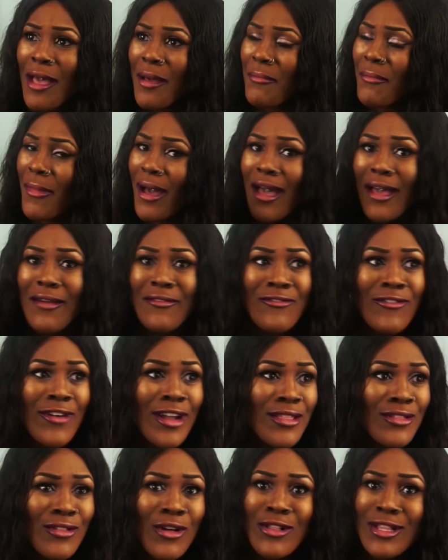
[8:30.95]
My
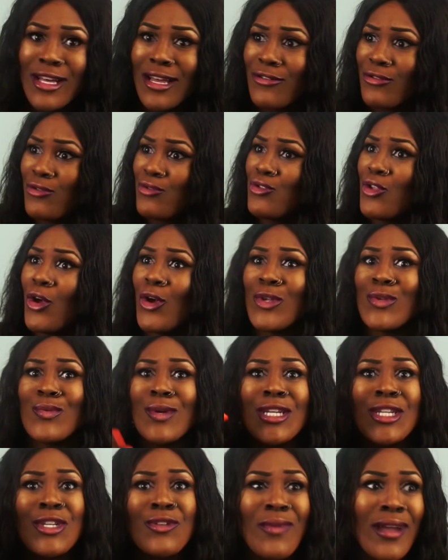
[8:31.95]
friend Lola, who knows
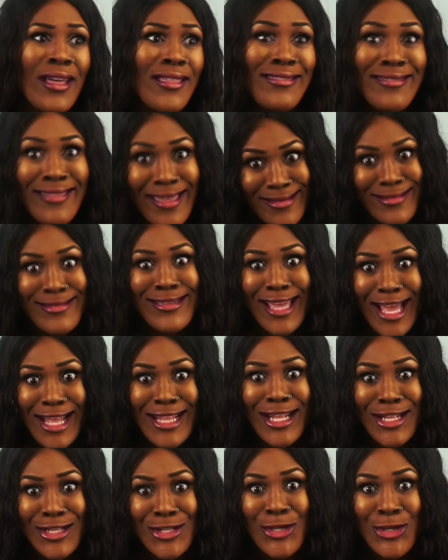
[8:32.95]
where she went,
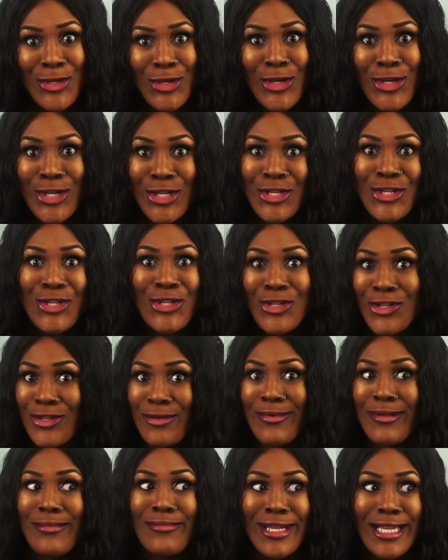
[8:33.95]
shout out to you, you
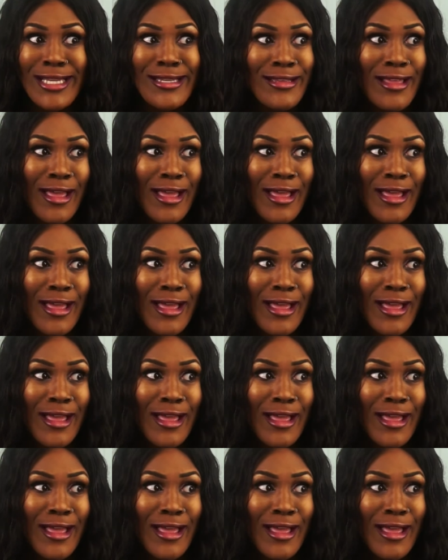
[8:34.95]
stupid bitch.